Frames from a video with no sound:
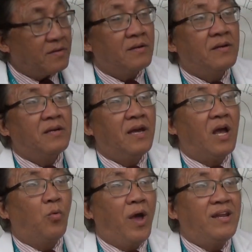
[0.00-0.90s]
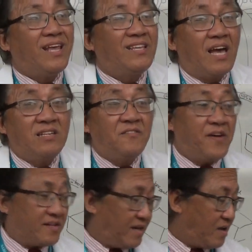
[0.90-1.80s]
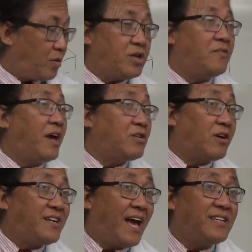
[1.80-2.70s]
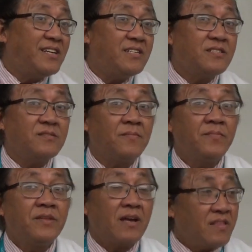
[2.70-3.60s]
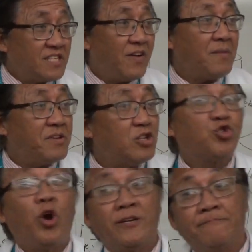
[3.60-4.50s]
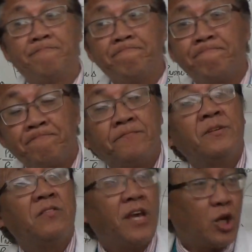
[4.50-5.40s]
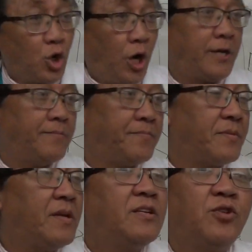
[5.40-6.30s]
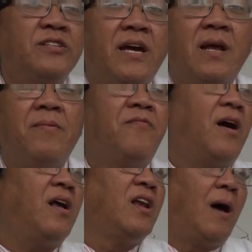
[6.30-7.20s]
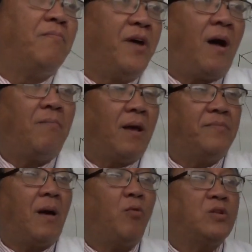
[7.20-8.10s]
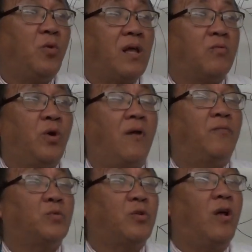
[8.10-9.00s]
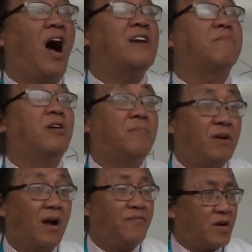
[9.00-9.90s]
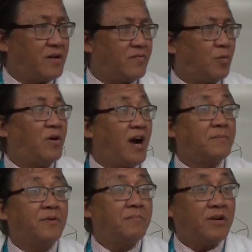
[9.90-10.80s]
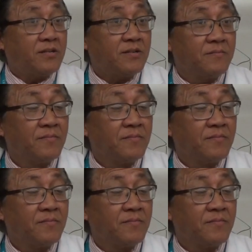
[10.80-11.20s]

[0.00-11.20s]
And when it gets infected, when you have endocarditis, can this valve be destroyed? They could. So instead of lub dub, we have what we call heart murmur. Have you heard of the word heart murmurs?